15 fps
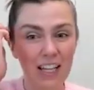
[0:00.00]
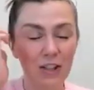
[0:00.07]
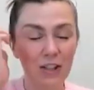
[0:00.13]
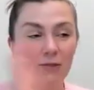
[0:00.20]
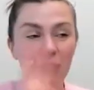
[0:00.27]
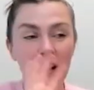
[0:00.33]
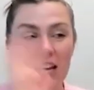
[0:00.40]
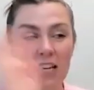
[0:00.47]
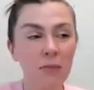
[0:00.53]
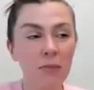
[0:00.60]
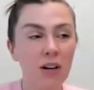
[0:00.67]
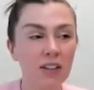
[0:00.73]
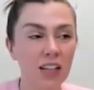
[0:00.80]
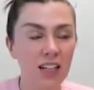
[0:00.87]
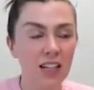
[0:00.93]
Like the flying
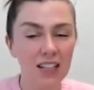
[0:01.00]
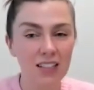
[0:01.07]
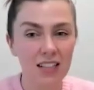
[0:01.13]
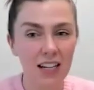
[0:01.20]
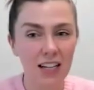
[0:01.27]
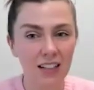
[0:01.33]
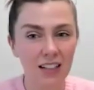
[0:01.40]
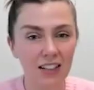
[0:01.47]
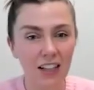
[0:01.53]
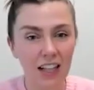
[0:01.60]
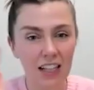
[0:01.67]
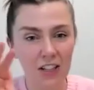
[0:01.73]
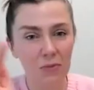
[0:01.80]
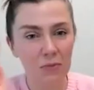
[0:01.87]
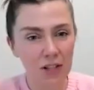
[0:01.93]
monkeys and like